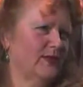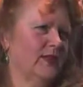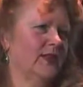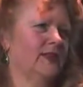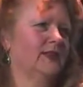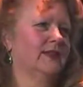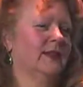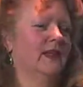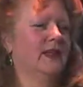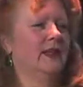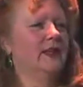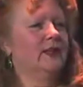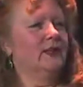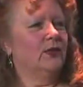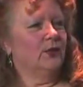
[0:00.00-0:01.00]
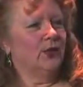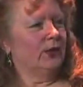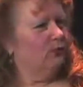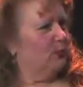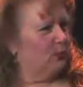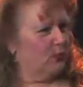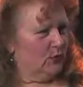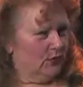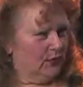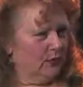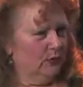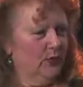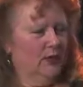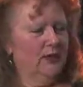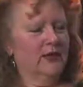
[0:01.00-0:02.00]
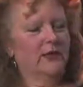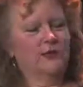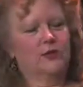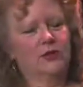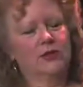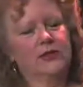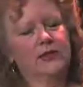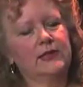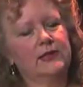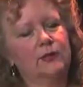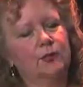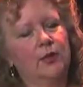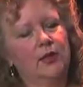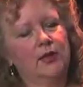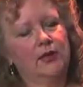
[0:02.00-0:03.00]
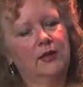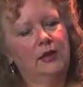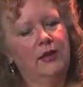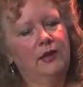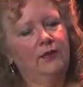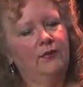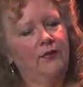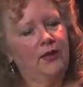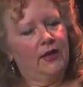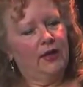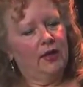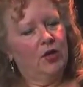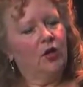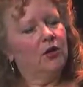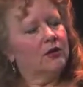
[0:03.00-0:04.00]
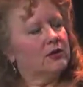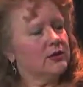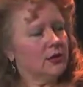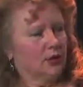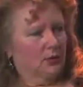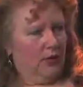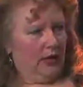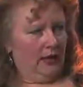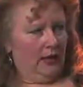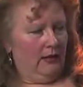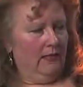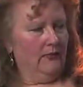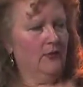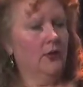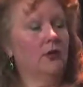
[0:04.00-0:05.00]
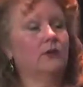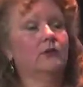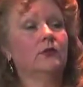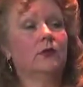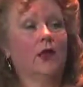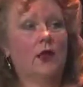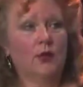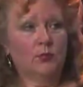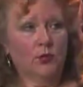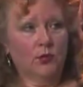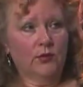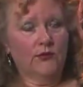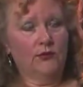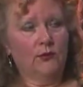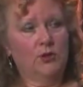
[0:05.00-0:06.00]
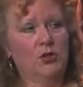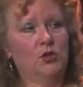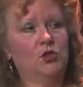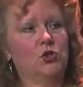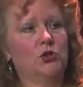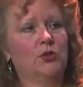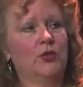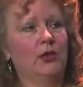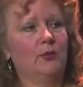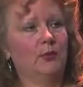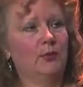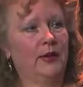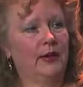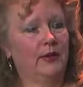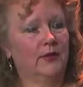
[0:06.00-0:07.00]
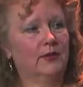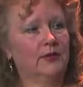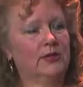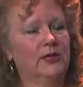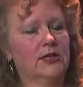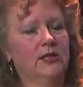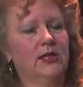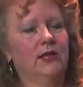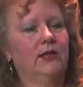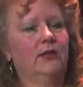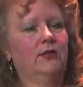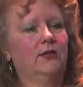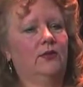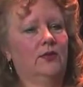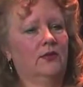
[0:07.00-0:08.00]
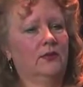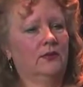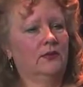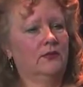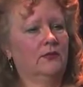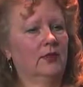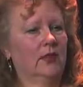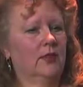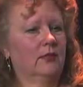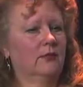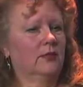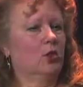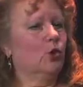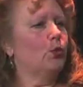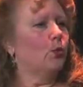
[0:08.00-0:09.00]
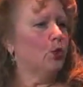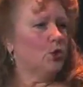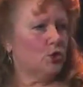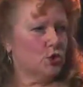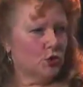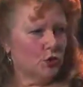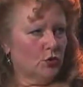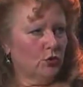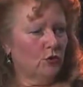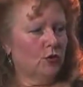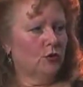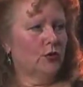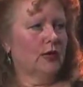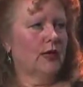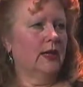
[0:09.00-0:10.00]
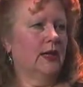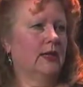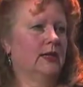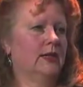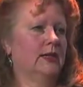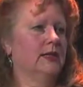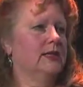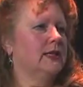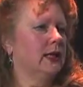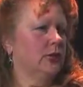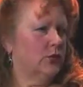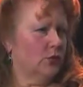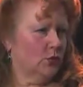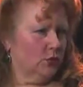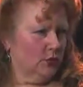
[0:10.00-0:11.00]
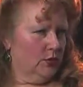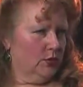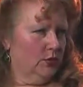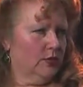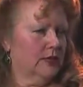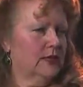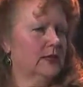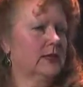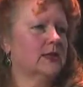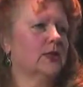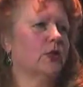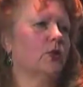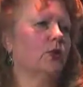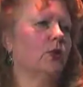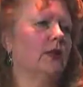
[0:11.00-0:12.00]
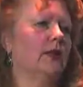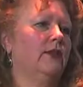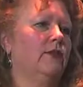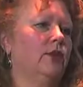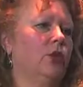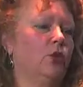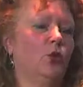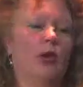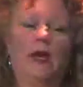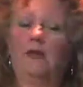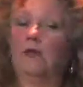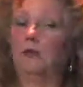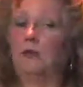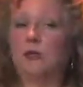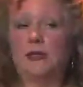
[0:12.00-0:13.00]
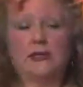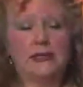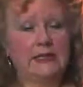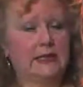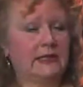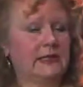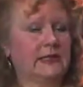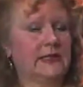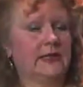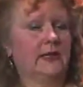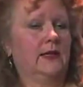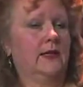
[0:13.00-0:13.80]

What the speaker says: that don't have petroleum products, for instance, but they also have a lot more information about the commercial and industrial uses. So if you have a business,